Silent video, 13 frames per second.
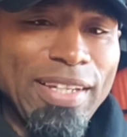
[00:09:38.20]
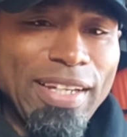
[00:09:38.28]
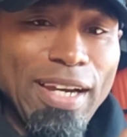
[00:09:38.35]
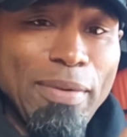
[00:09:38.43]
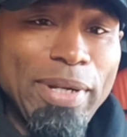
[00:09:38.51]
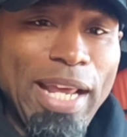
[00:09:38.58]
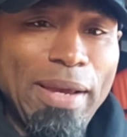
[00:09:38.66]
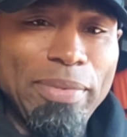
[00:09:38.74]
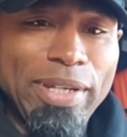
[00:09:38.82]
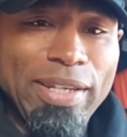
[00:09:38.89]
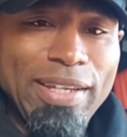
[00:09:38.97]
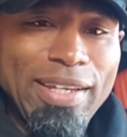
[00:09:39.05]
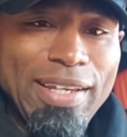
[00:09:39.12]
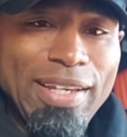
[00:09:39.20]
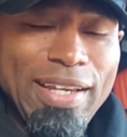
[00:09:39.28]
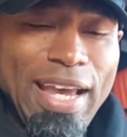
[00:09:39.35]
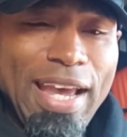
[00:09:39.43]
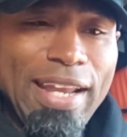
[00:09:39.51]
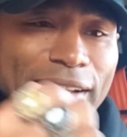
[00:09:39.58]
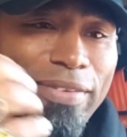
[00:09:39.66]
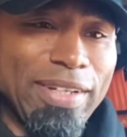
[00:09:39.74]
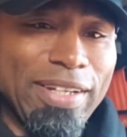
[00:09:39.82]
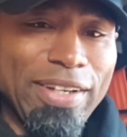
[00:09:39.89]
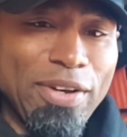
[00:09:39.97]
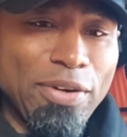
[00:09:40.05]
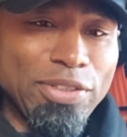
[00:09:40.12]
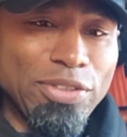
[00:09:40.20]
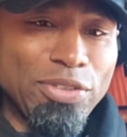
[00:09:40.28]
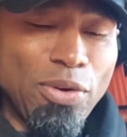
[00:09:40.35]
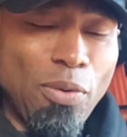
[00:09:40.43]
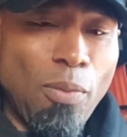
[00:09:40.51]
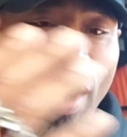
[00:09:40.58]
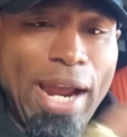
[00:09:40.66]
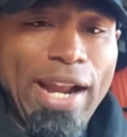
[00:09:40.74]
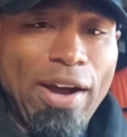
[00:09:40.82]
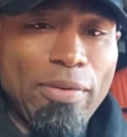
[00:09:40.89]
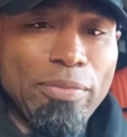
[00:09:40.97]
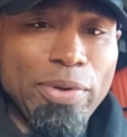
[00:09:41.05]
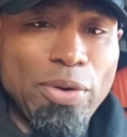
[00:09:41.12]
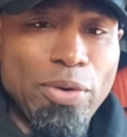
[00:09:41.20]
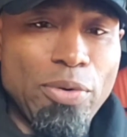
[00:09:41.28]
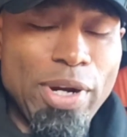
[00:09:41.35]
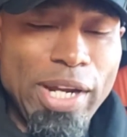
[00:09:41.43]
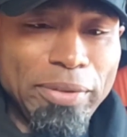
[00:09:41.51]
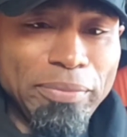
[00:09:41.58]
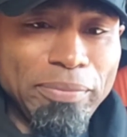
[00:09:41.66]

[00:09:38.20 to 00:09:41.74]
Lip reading: coming at me, and it goes into a whiteout real quick.